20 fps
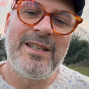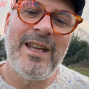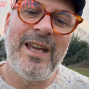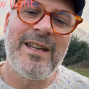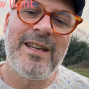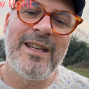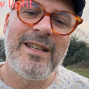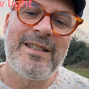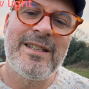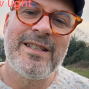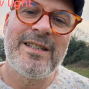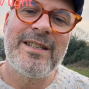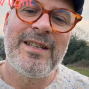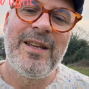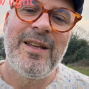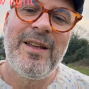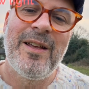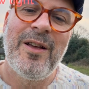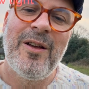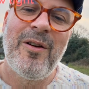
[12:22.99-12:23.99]
Dennett's
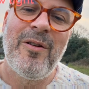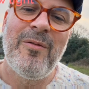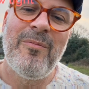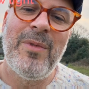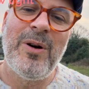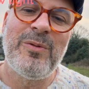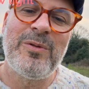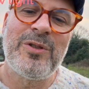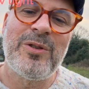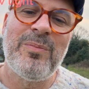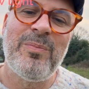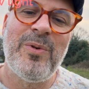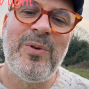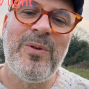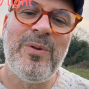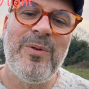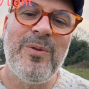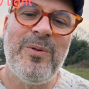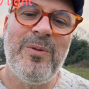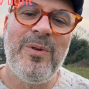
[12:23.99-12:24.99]

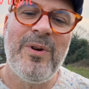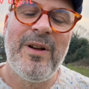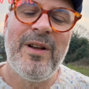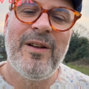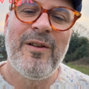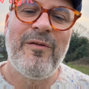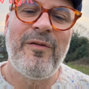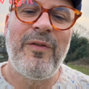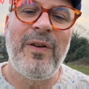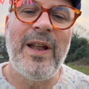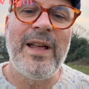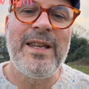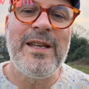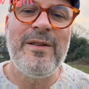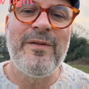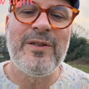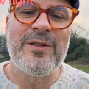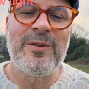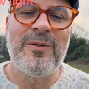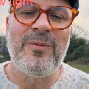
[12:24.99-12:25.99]
multiple
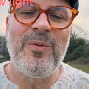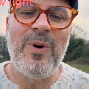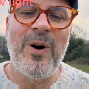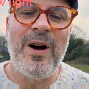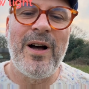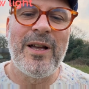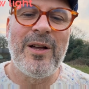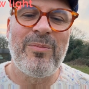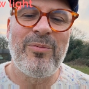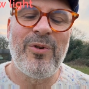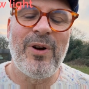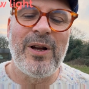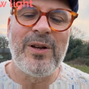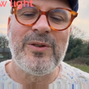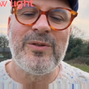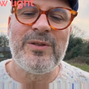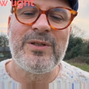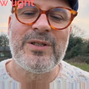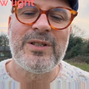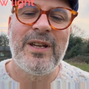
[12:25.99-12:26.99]
flavours of why
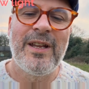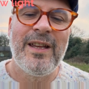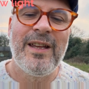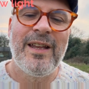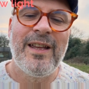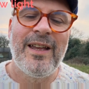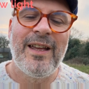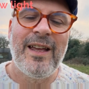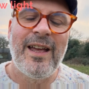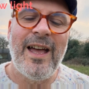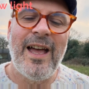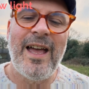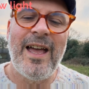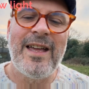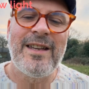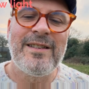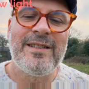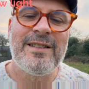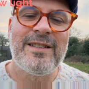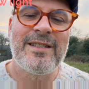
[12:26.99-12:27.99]
approach,
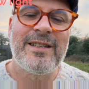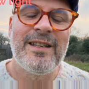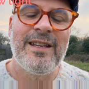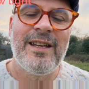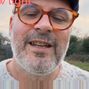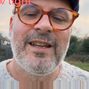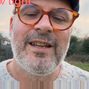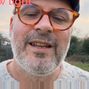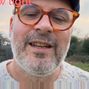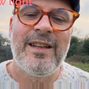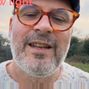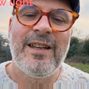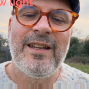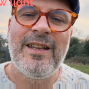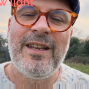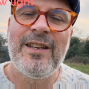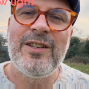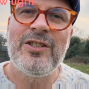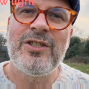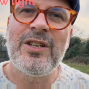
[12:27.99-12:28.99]
and
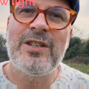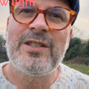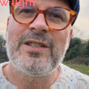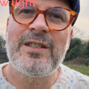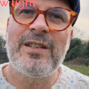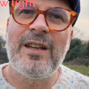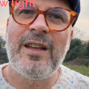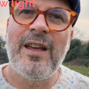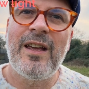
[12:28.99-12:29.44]
just